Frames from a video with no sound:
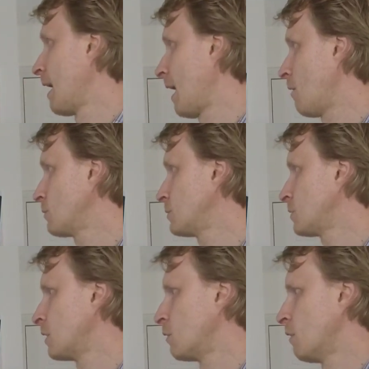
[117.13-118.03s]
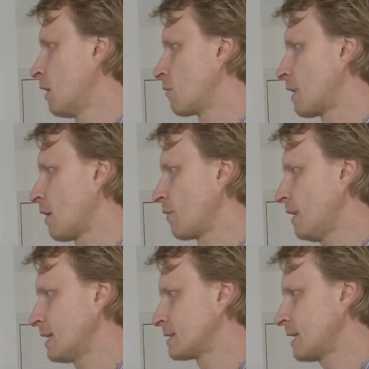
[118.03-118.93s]
how to go around
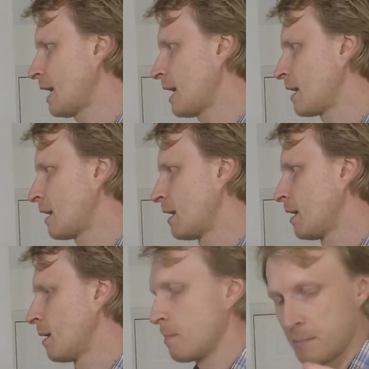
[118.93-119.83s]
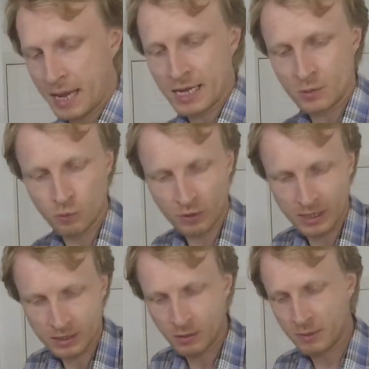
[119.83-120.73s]
this and make it
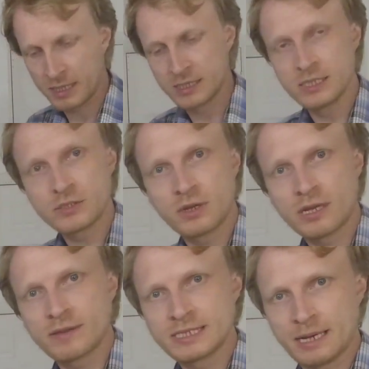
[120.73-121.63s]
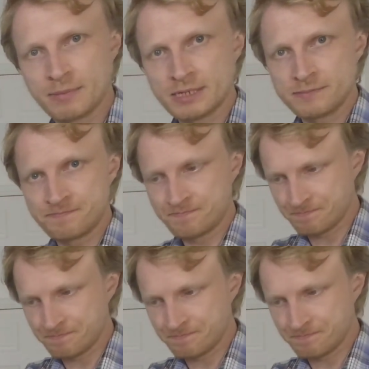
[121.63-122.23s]
working. So I'm gonna disconnect the tablet.